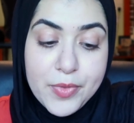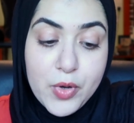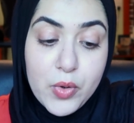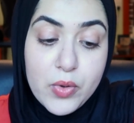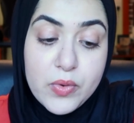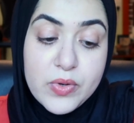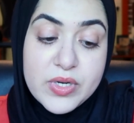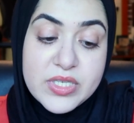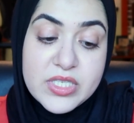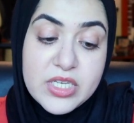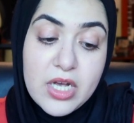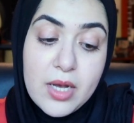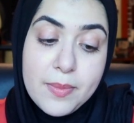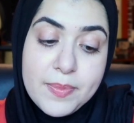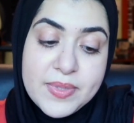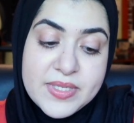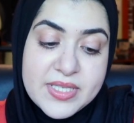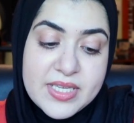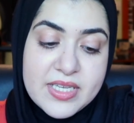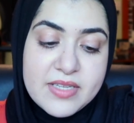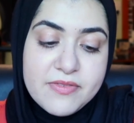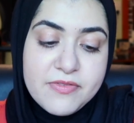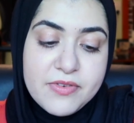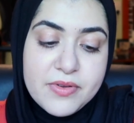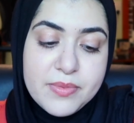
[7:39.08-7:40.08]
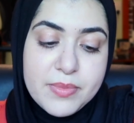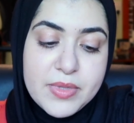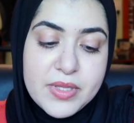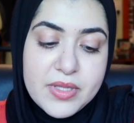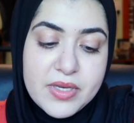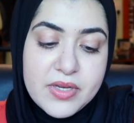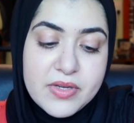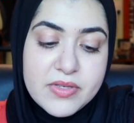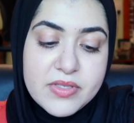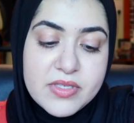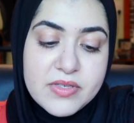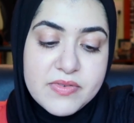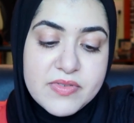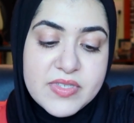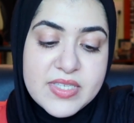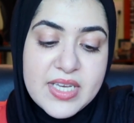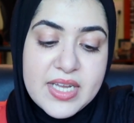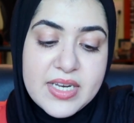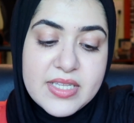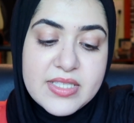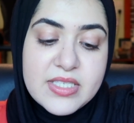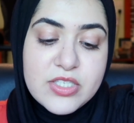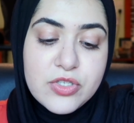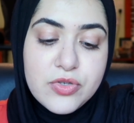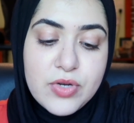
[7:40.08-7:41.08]
or its opposite, feelings of
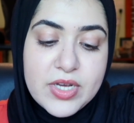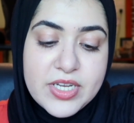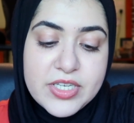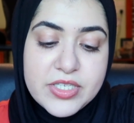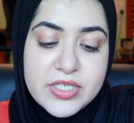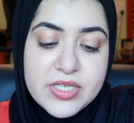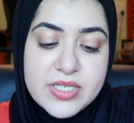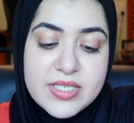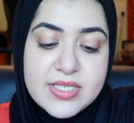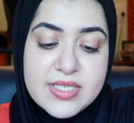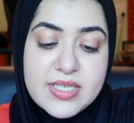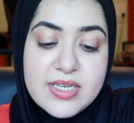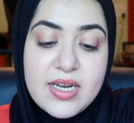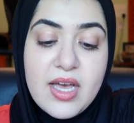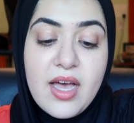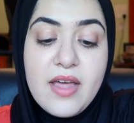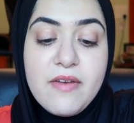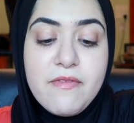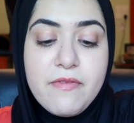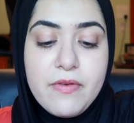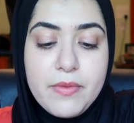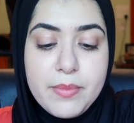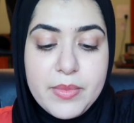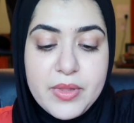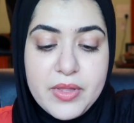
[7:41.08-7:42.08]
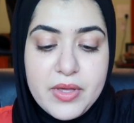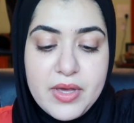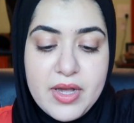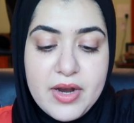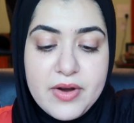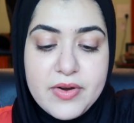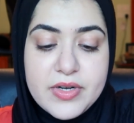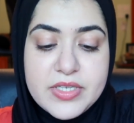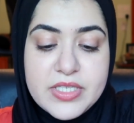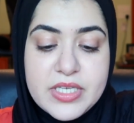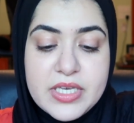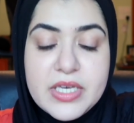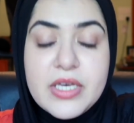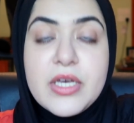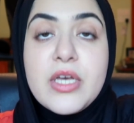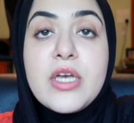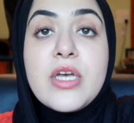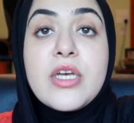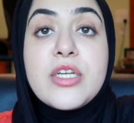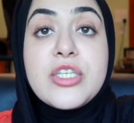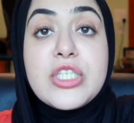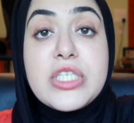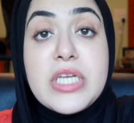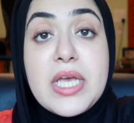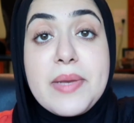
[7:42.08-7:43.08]
sudden strangeness and unfamiliarity,
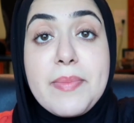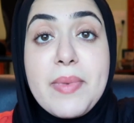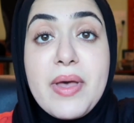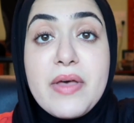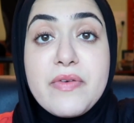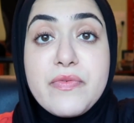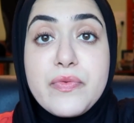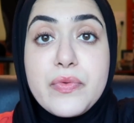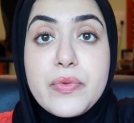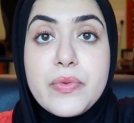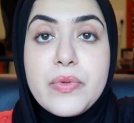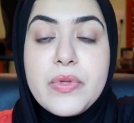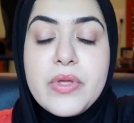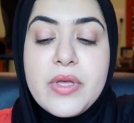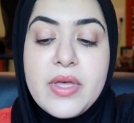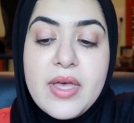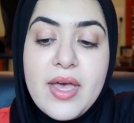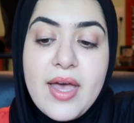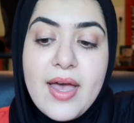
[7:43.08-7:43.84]
jamais vu.